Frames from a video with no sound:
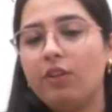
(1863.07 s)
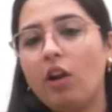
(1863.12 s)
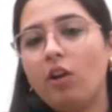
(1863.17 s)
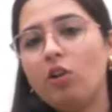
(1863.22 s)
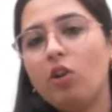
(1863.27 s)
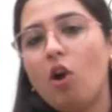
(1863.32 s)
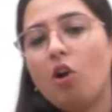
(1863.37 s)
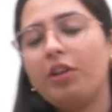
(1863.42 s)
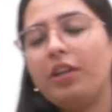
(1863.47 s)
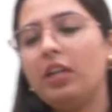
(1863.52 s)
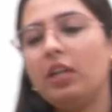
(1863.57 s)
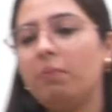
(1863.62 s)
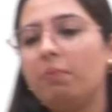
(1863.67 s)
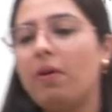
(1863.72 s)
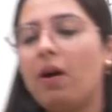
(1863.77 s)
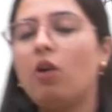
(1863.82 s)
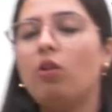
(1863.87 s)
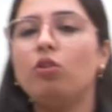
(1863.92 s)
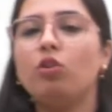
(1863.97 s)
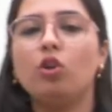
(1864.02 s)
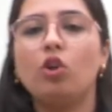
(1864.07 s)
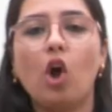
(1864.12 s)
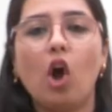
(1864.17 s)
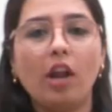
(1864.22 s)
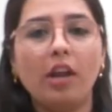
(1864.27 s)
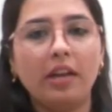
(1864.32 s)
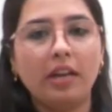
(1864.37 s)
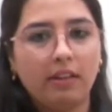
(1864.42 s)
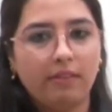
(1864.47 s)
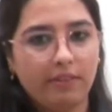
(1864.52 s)
Now talking about
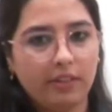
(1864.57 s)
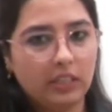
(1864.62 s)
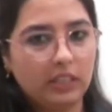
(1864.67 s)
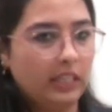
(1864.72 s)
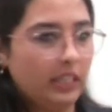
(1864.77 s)
non-living